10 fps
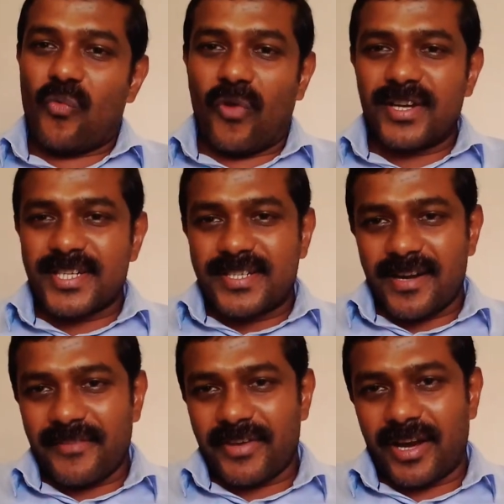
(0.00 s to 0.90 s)
While
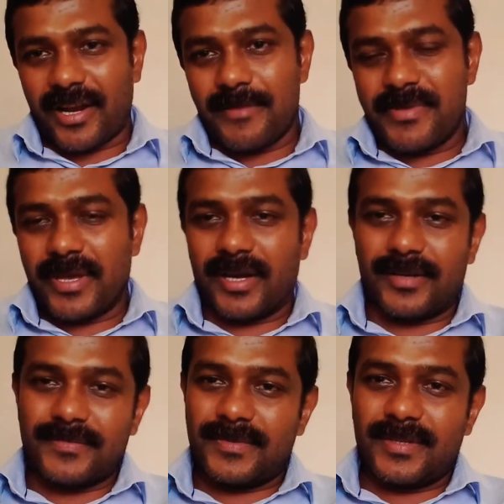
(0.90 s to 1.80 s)
returning via Arabia,
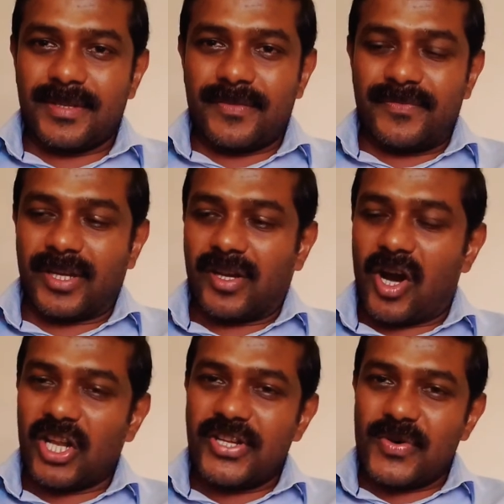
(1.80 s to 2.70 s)
the
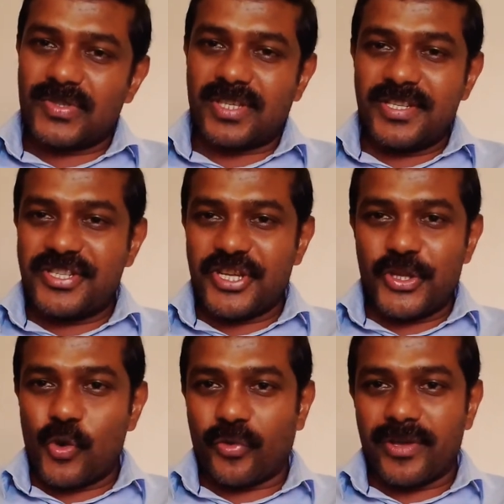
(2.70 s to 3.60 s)
Kalanos
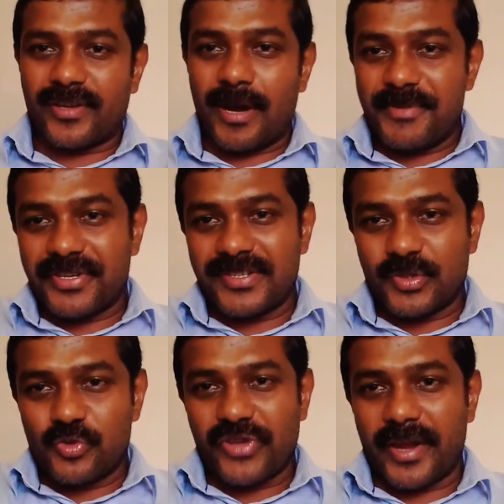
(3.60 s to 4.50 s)
Indian yogi committed
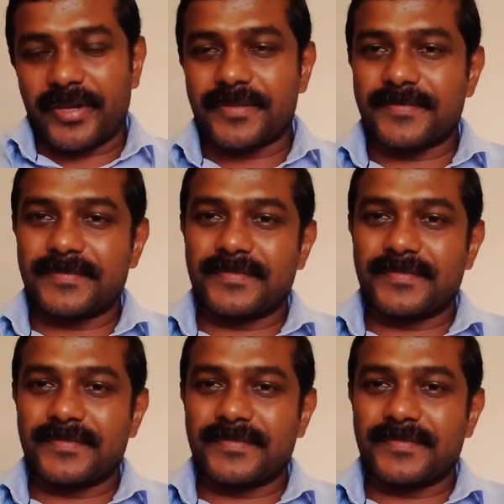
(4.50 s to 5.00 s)
suicide.